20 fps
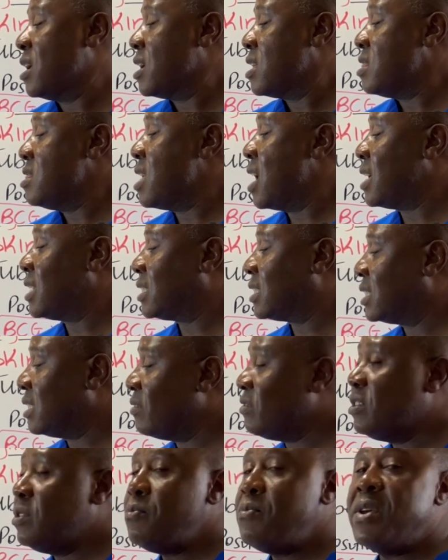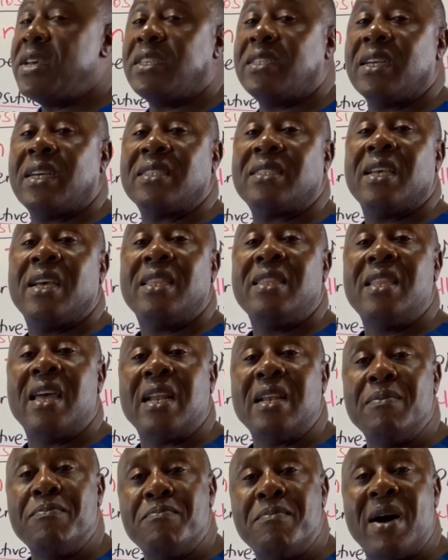there are safety measures that
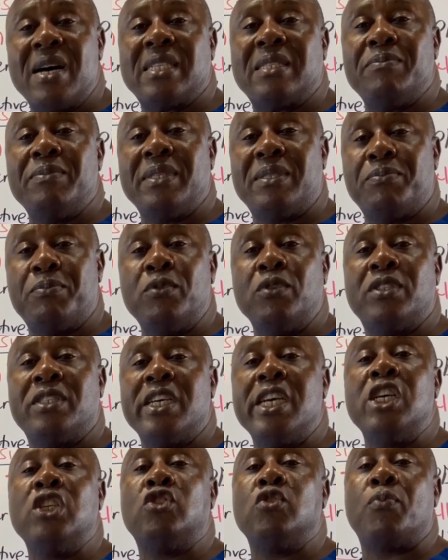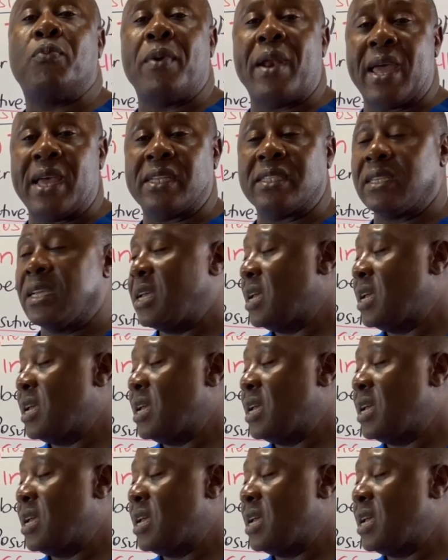must be put into place.